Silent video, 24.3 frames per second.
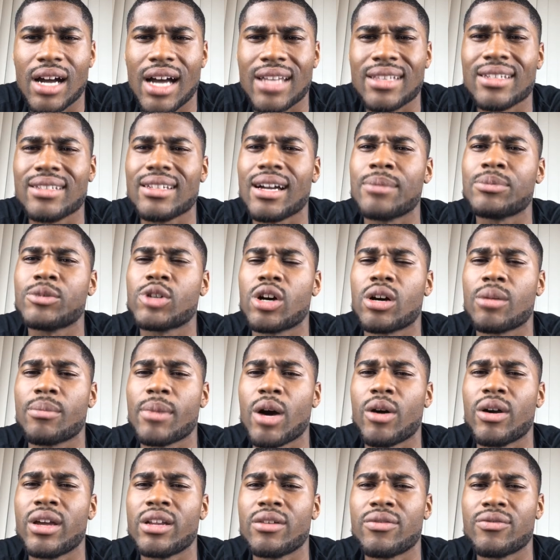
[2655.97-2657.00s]
I think I'm talking
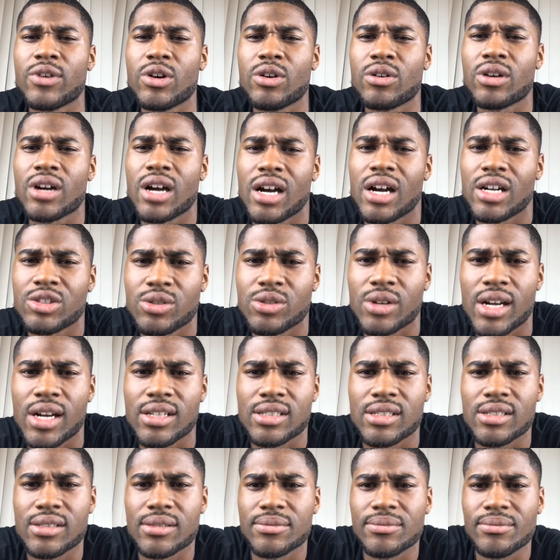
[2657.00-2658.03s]
about NFL
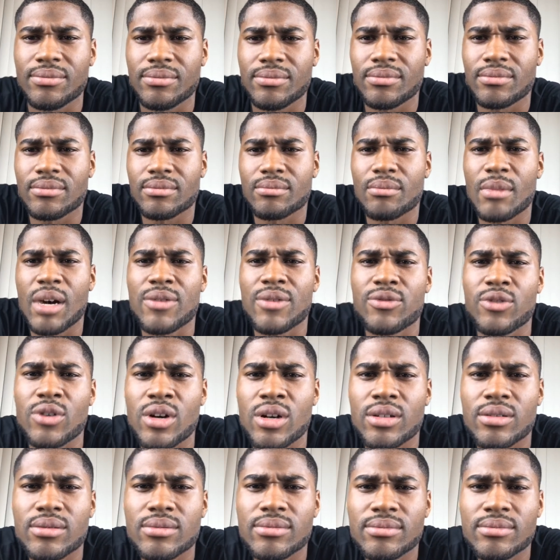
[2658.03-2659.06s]
contracts. My fault.